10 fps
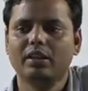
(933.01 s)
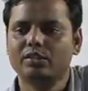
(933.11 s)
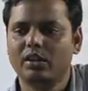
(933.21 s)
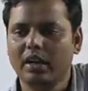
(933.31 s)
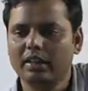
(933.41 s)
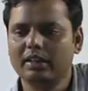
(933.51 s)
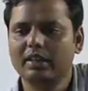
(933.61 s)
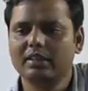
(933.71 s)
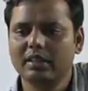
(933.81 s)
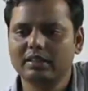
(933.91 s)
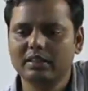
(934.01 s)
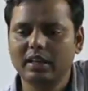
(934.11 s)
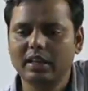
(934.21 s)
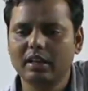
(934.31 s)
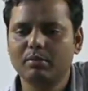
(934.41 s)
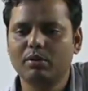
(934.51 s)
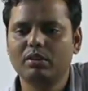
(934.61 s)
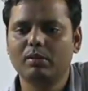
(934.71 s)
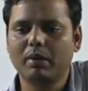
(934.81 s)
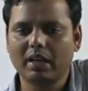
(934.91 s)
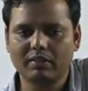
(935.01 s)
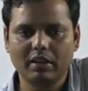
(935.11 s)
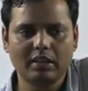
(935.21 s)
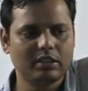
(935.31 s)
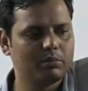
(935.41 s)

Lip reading: So rather than just dealing about the backwardness